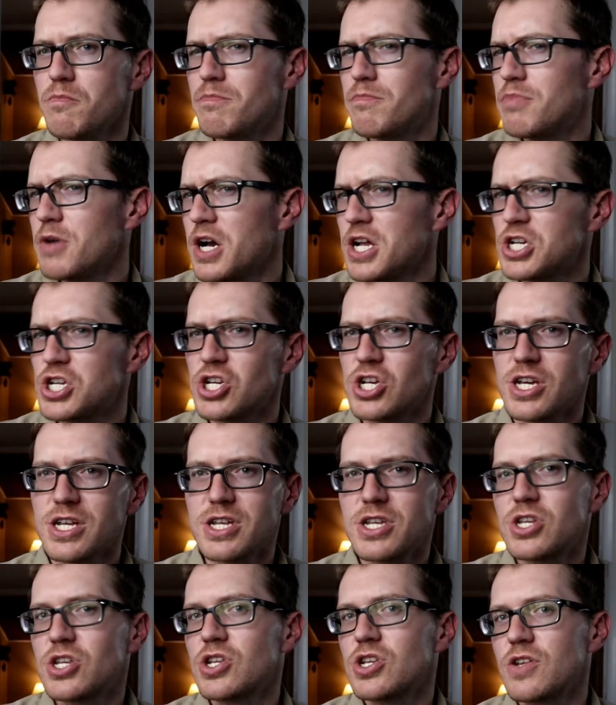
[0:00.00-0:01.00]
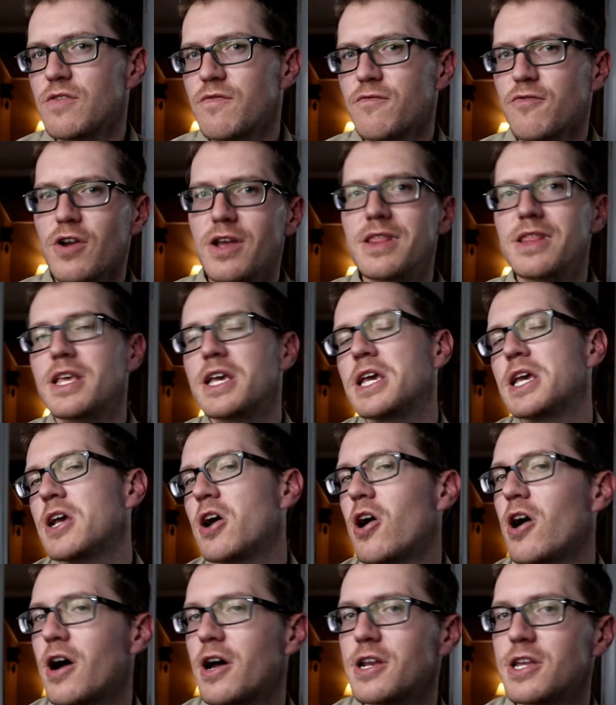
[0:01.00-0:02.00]
budget-friendly
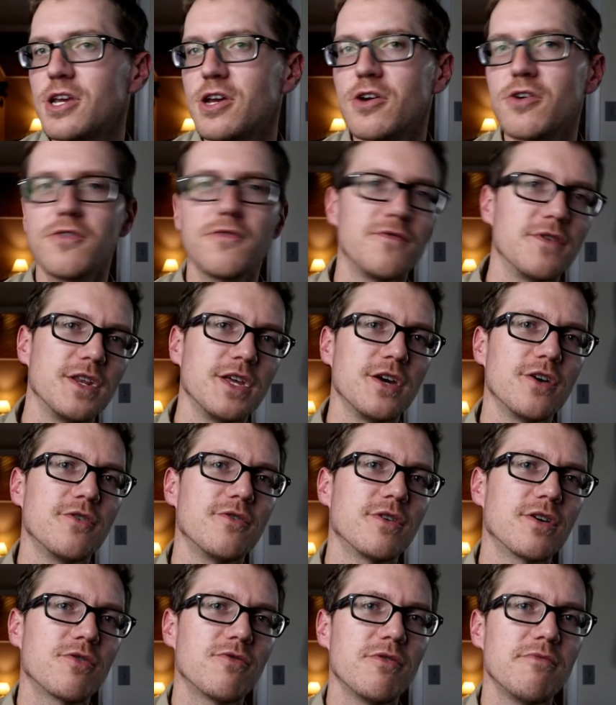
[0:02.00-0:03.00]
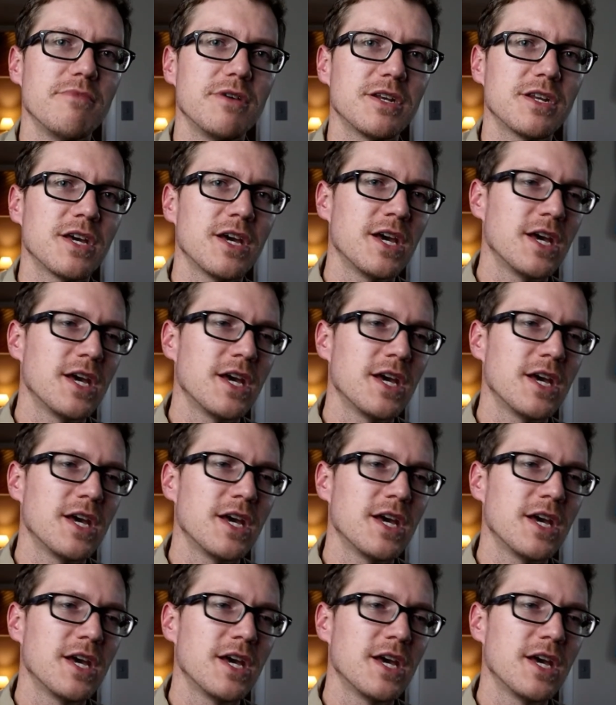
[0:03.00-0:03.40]
audio, video equipment,